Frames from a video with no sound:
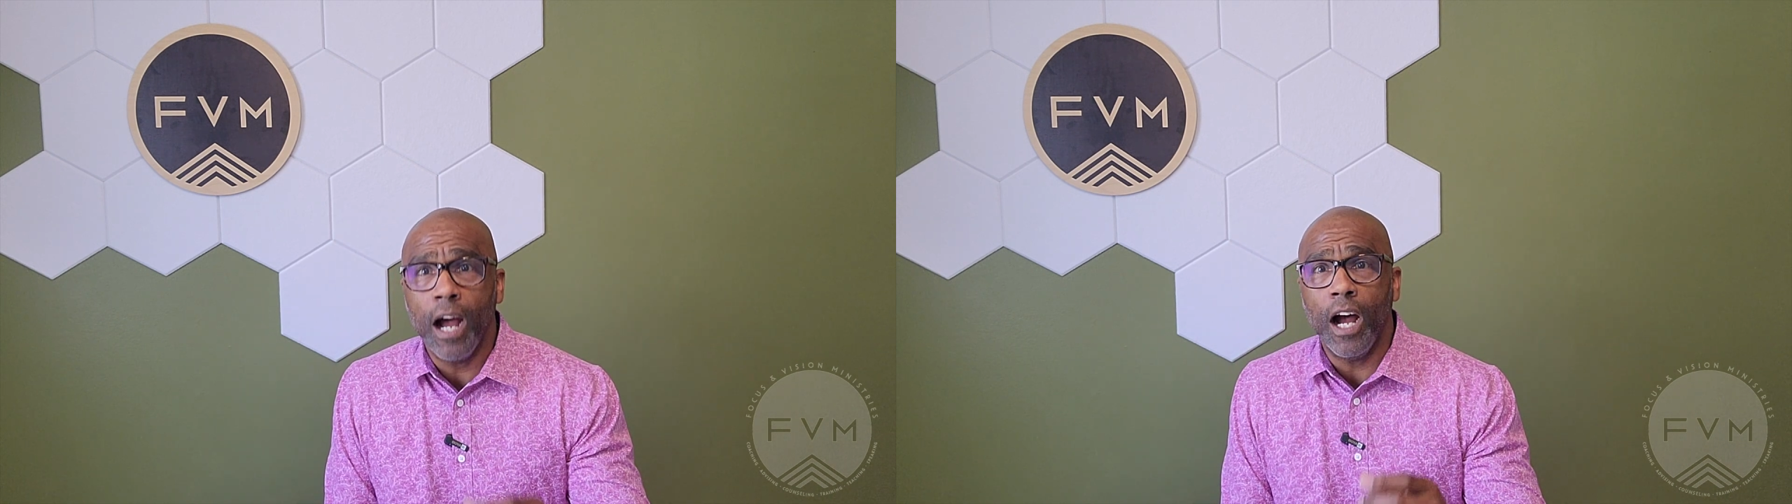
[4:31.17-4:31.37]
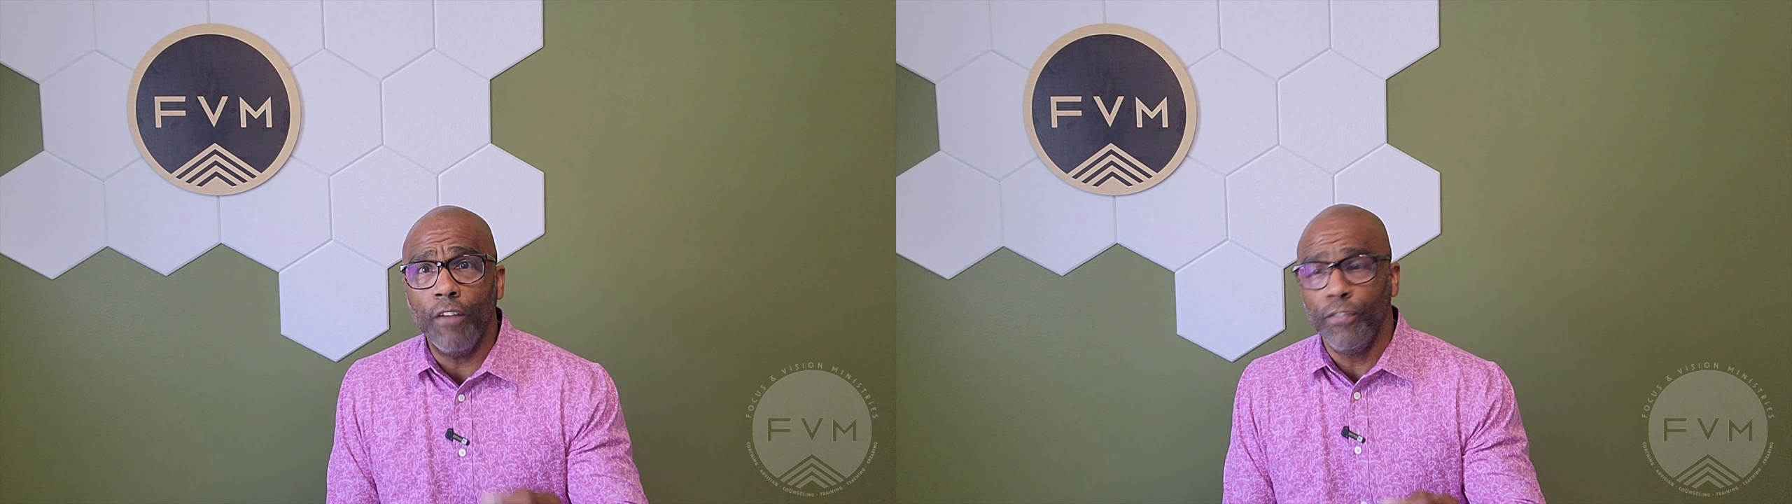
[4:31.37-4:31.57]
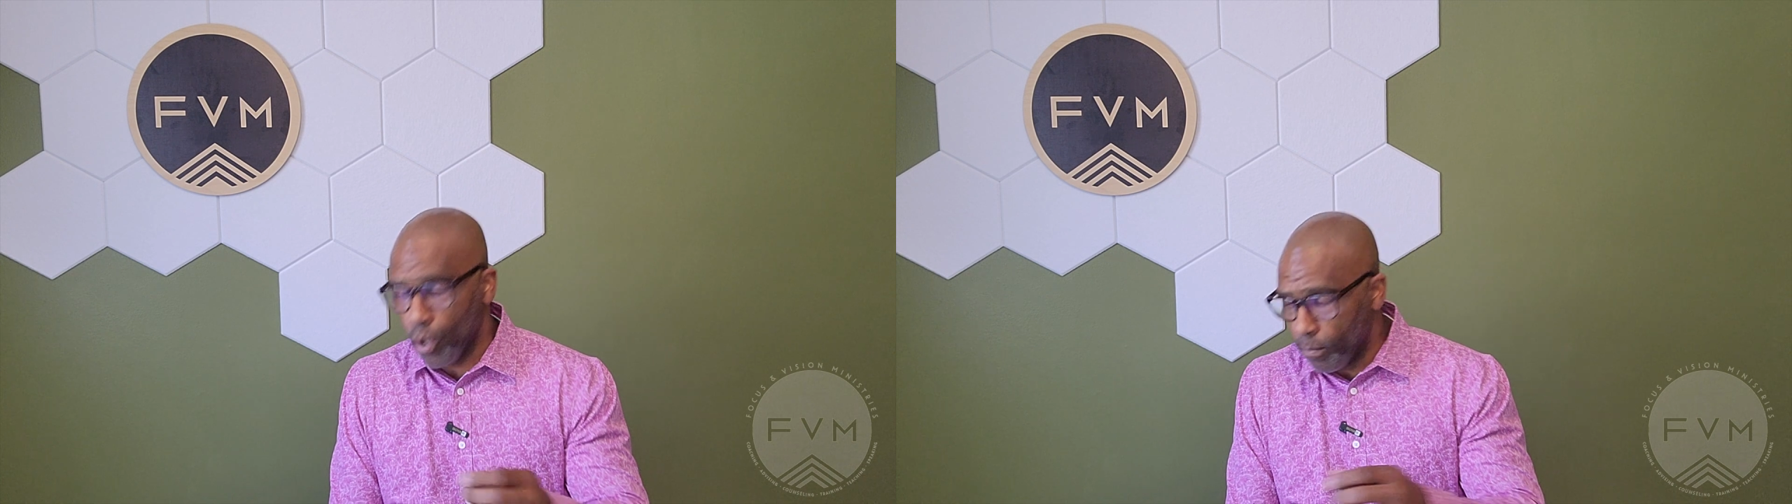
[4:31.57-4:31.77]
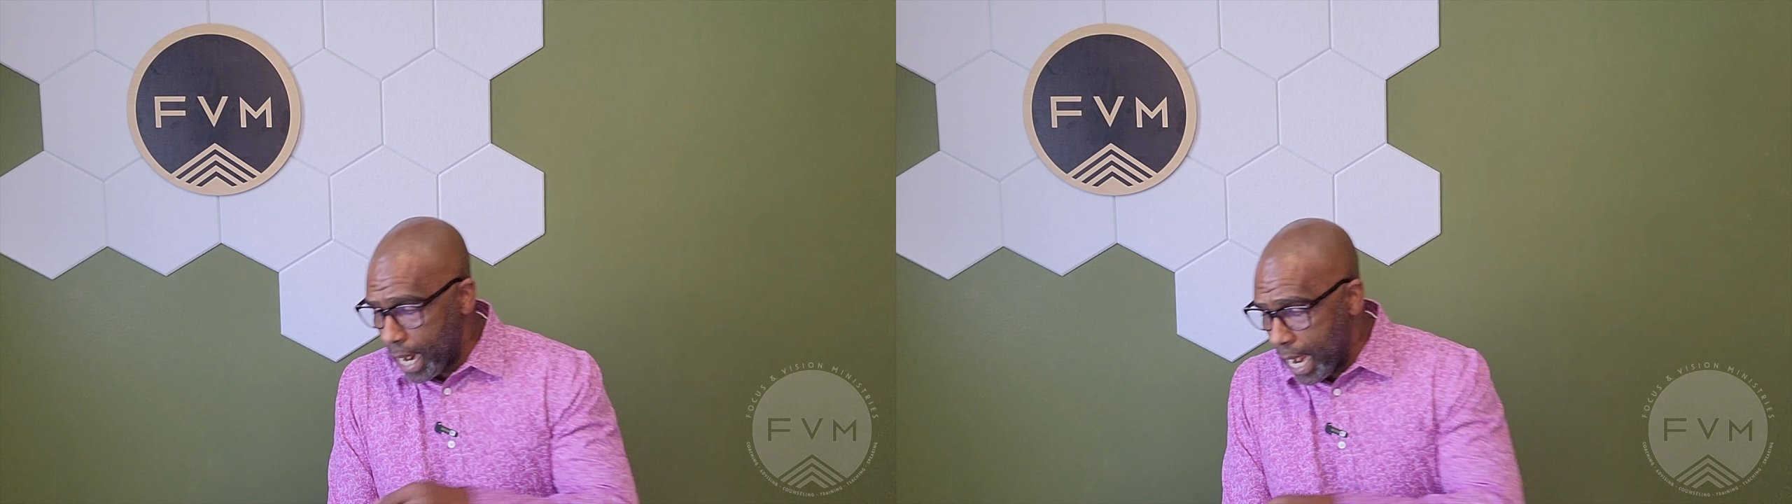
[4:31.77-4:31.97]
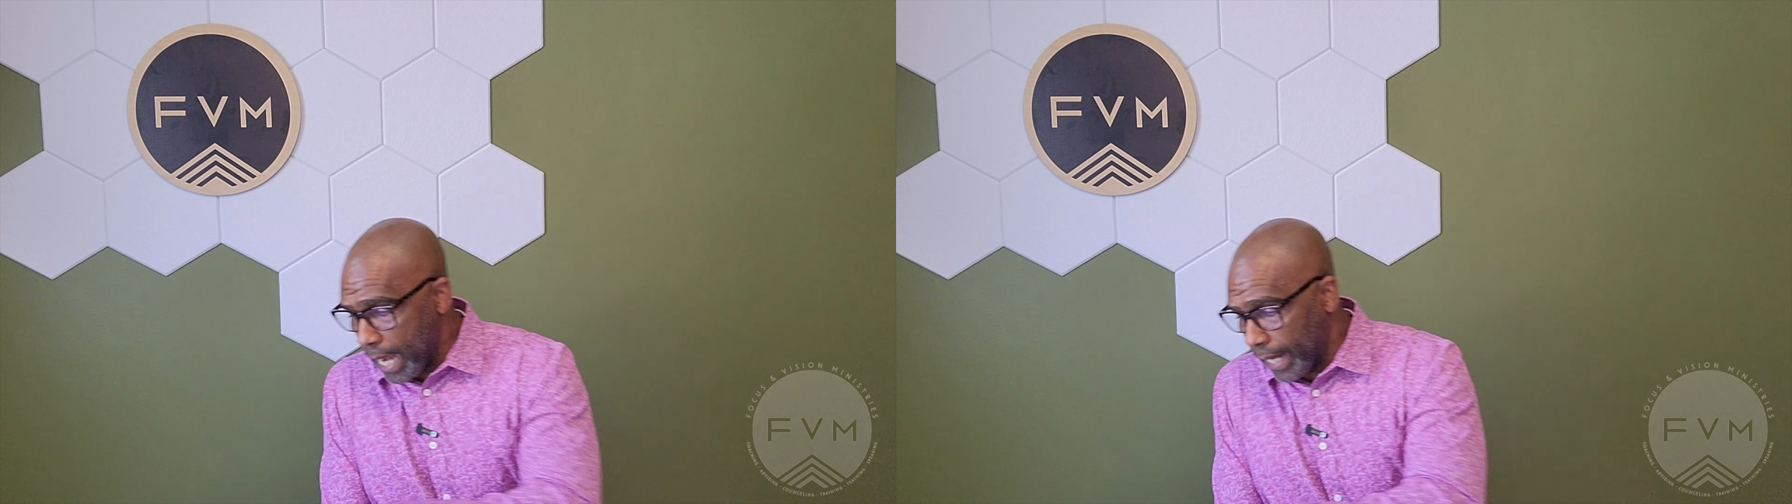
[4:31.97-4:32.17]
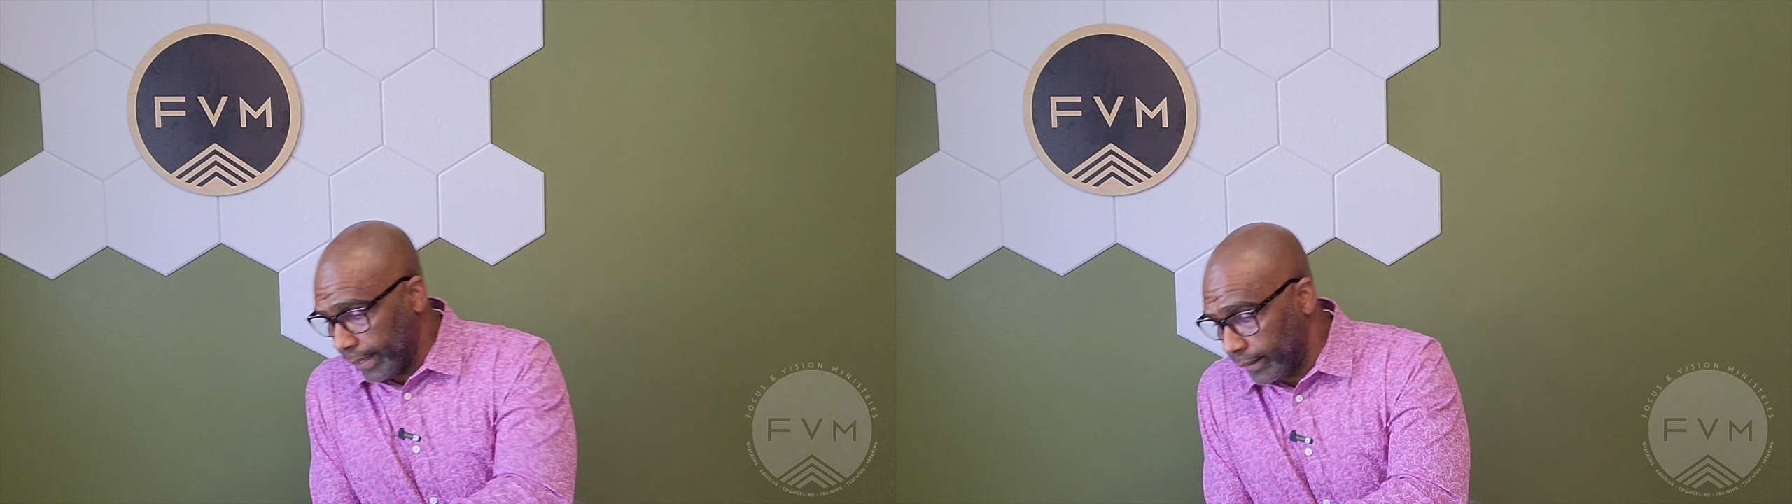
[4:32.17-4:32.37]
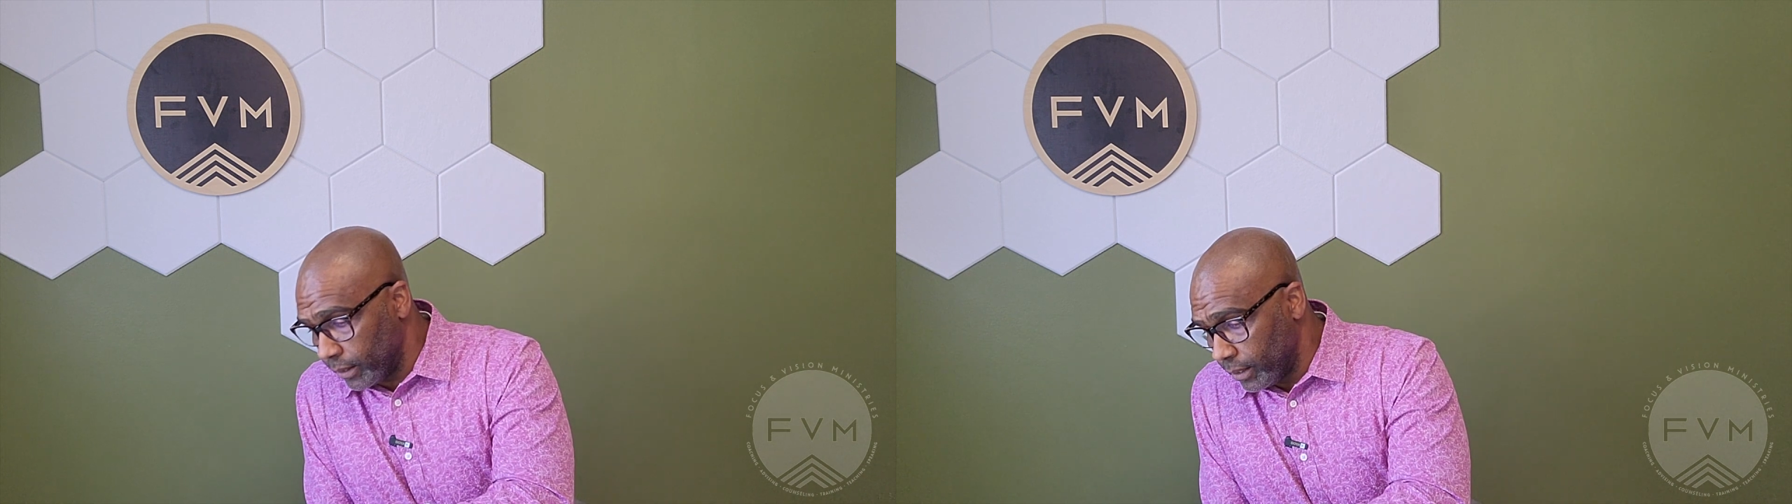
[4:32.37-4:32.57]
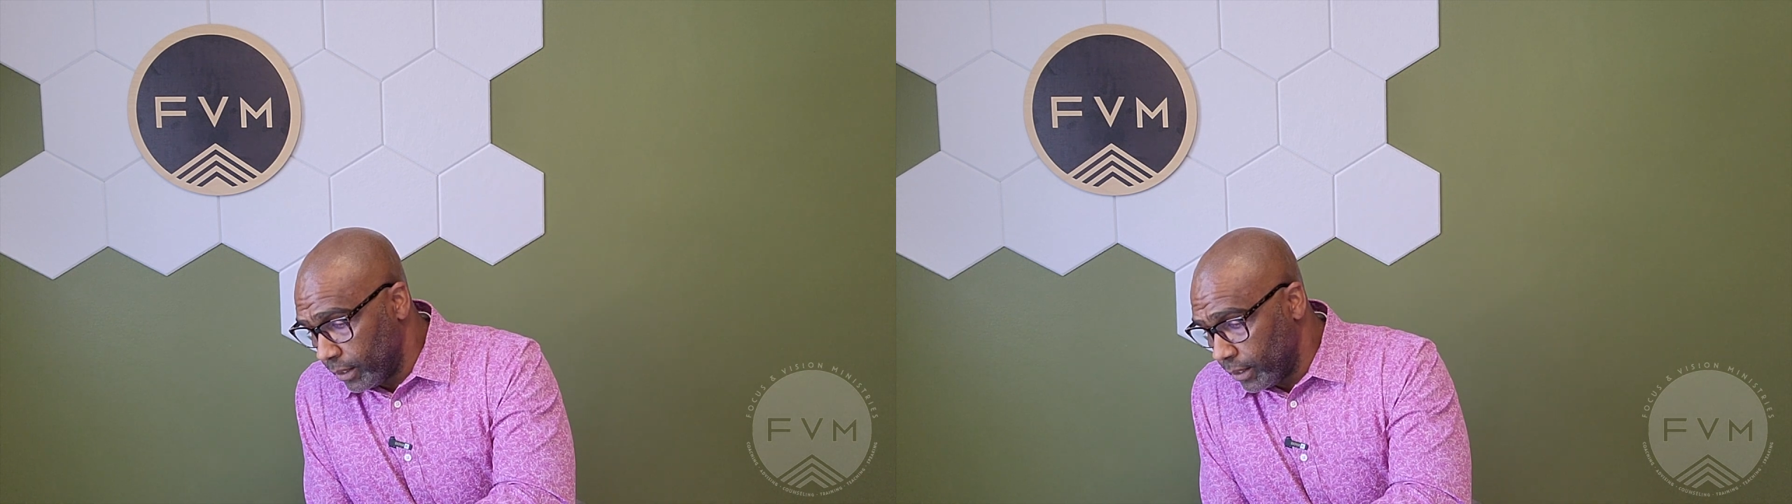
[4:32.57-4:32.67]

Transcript: of your mind.